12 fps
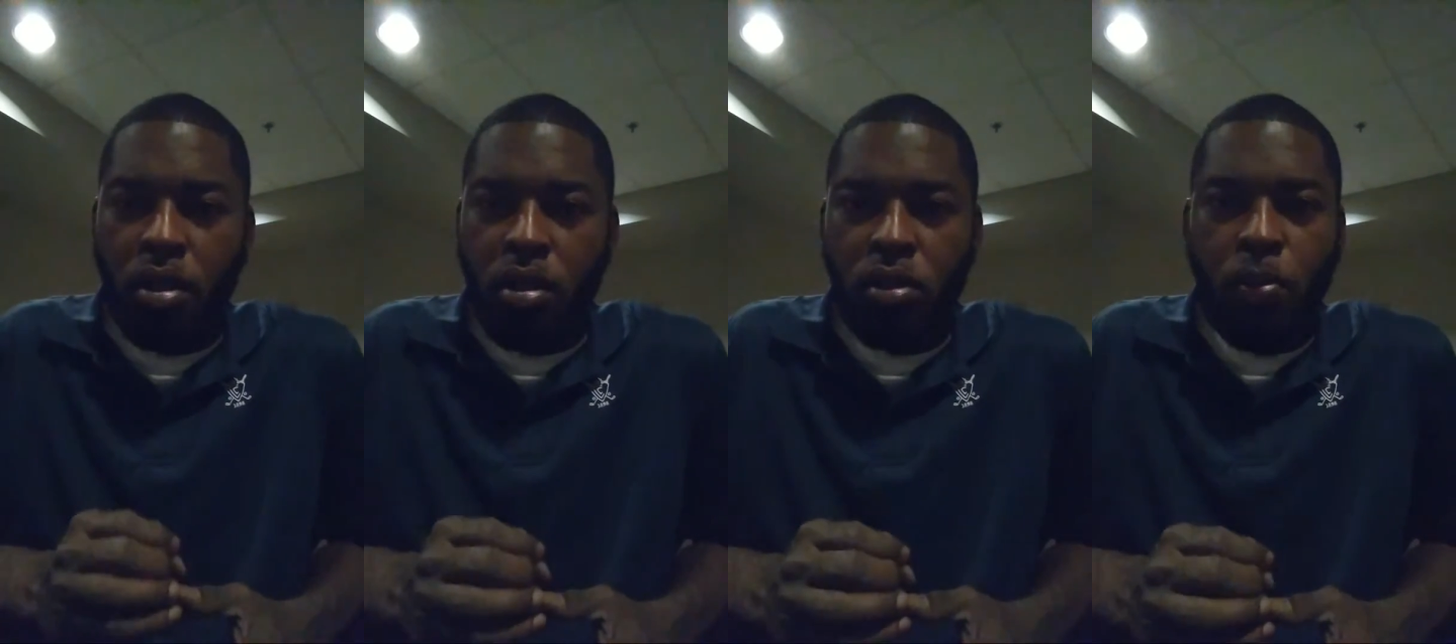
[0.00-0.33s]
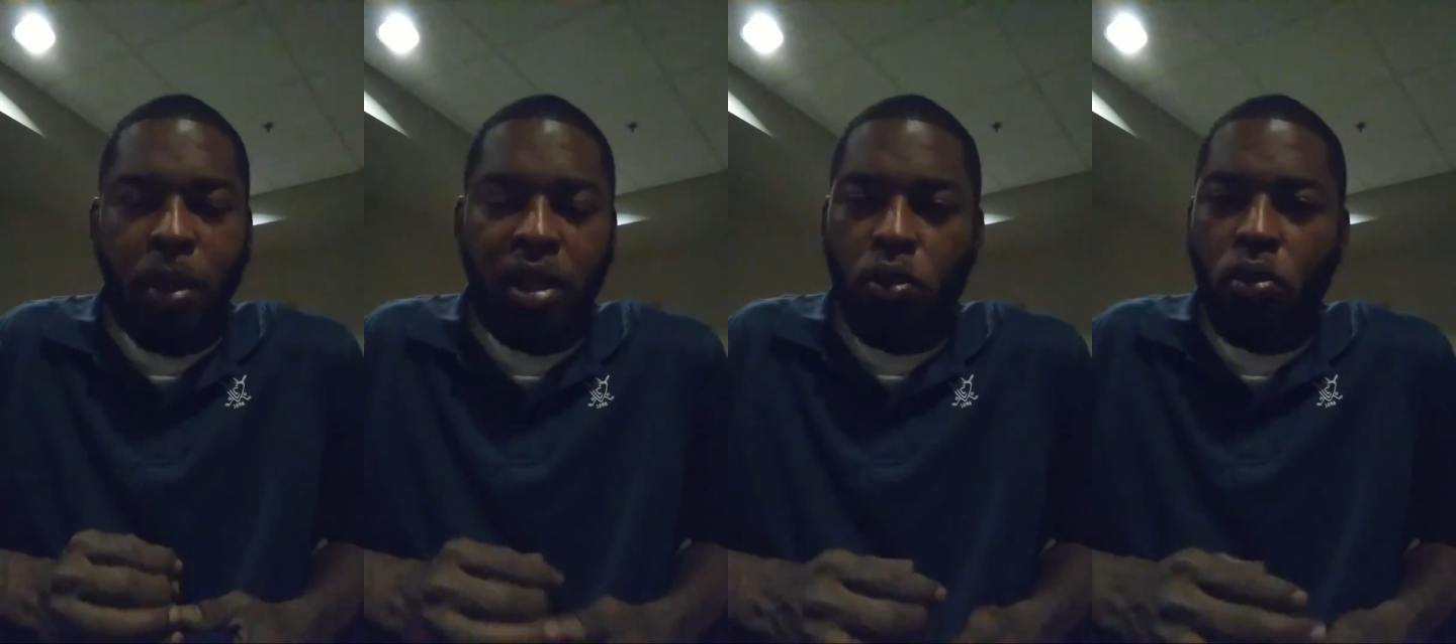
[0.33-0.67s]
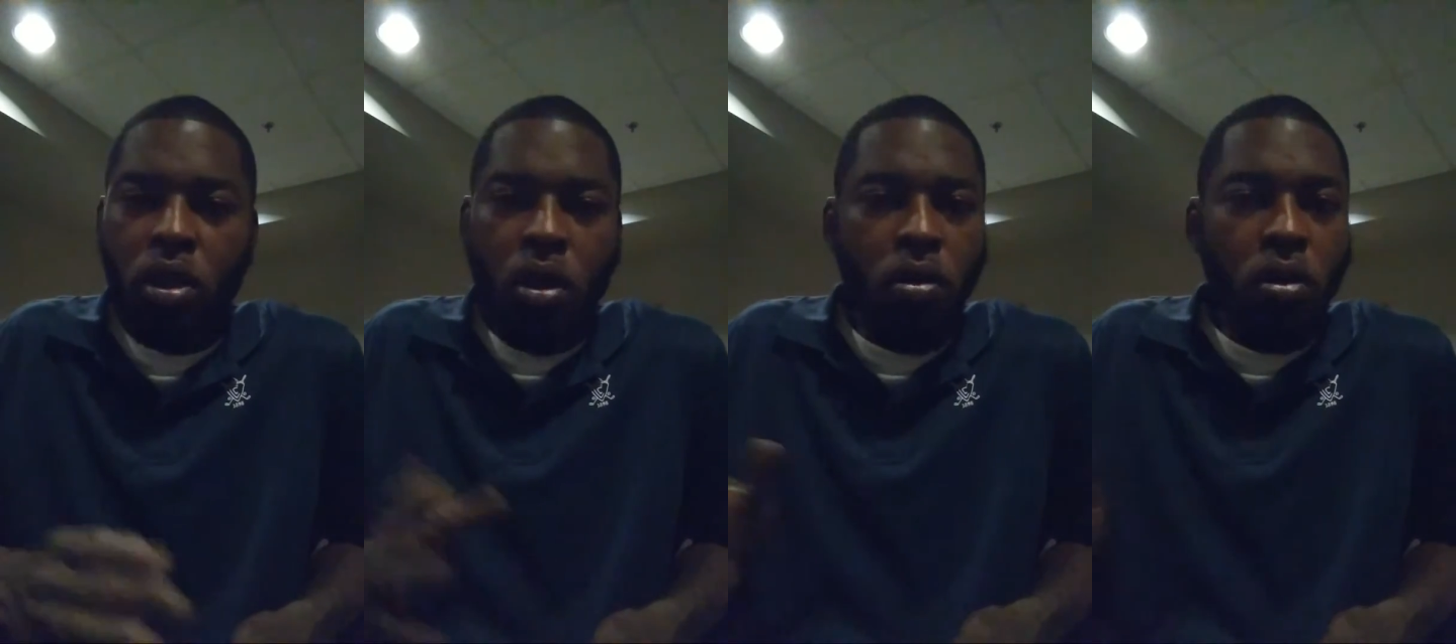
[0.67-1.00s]
You mean you
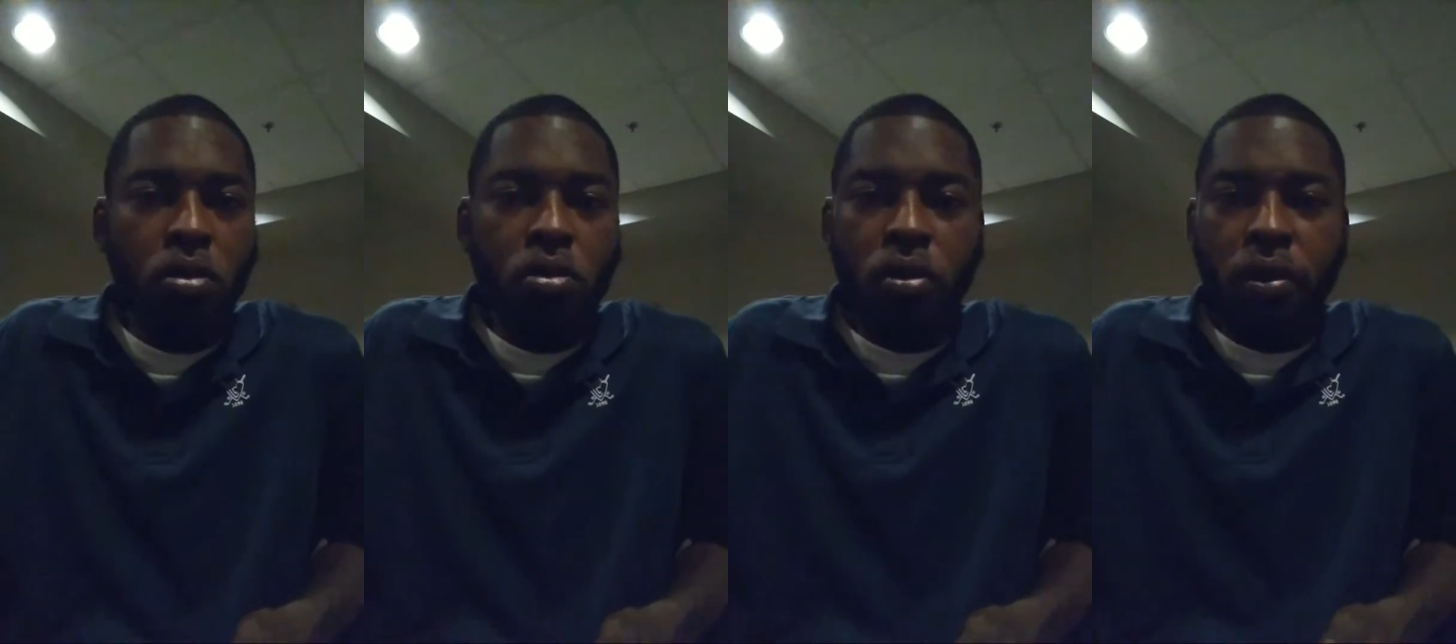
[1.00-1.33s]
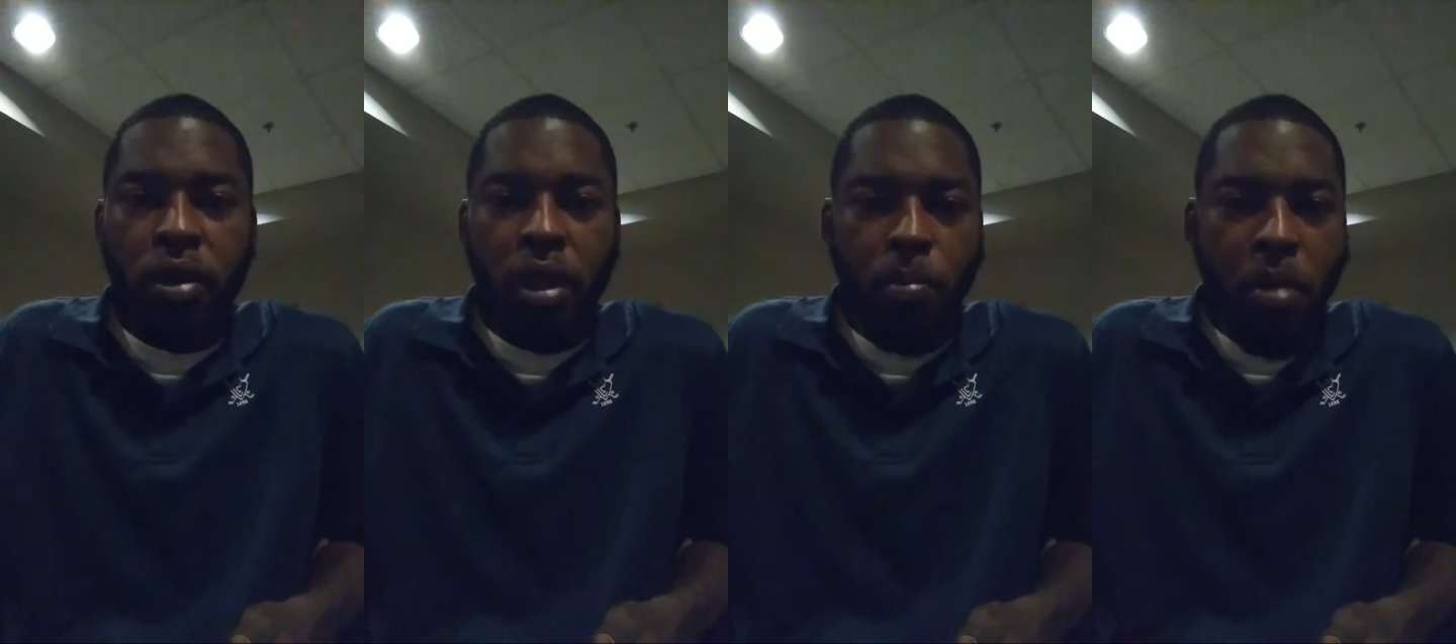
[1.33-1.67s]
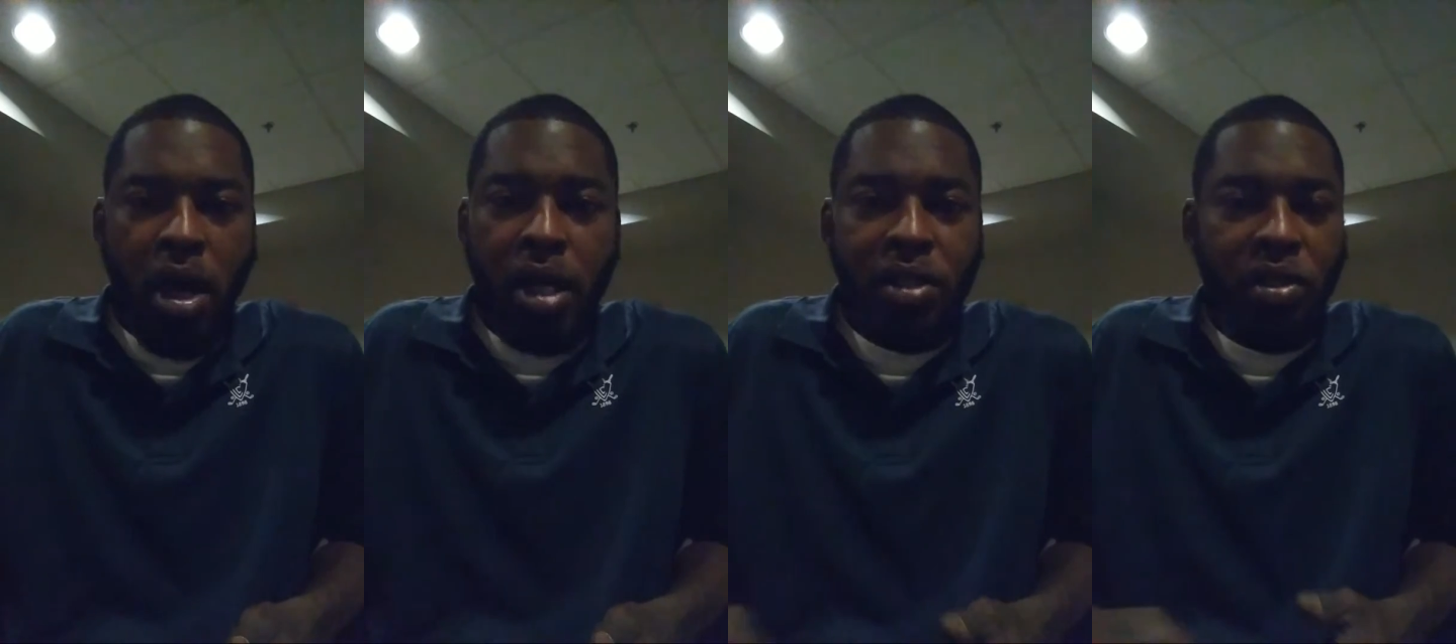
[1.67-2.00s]
look on Google and
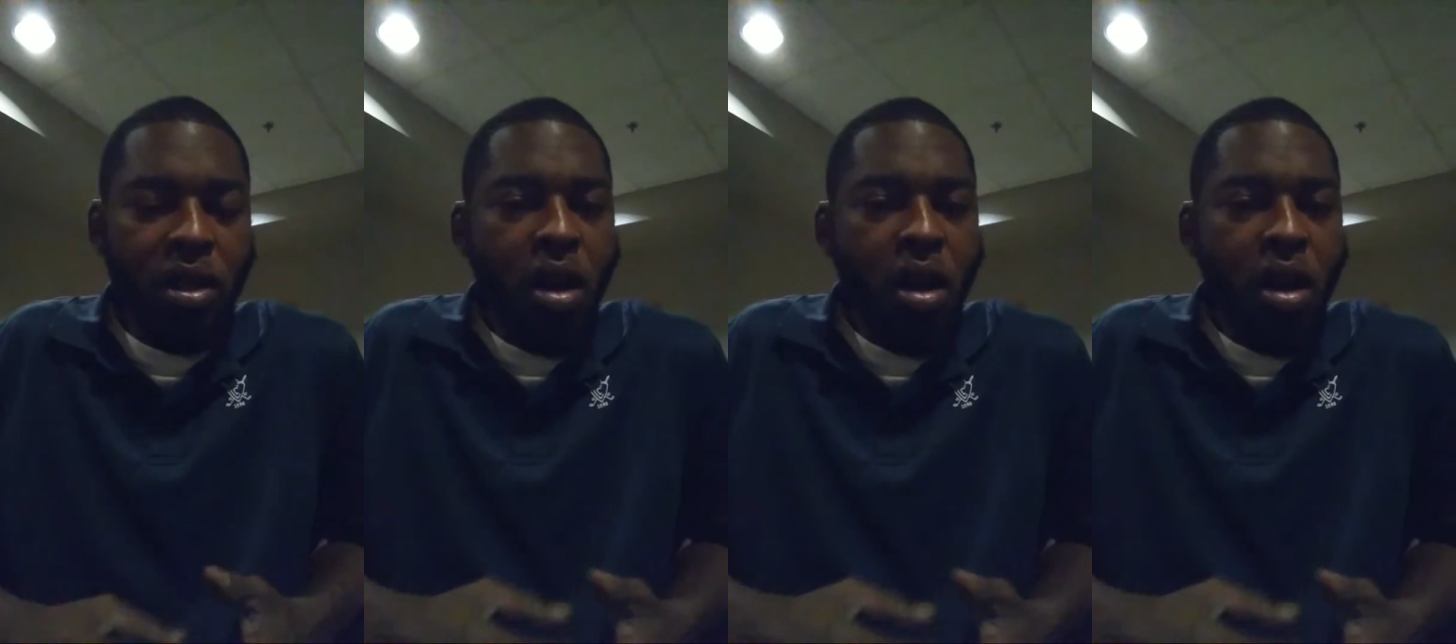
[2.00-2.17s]
boxing,